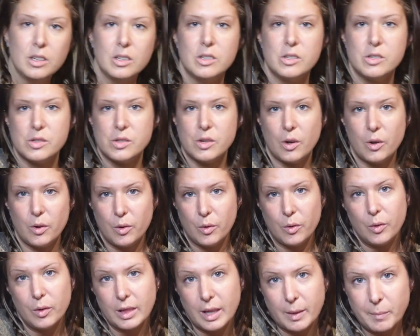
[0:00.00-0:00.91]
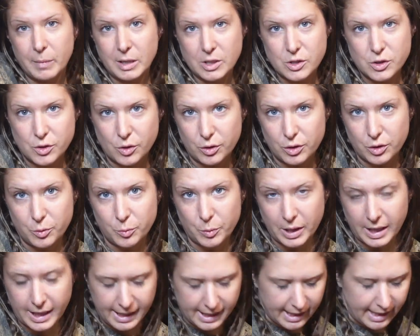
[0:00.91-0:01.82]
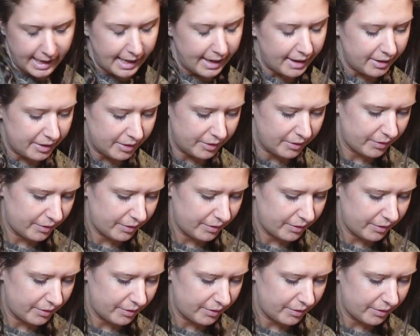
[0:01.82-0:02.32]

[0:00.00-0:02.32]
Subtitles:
So let me show you what I have.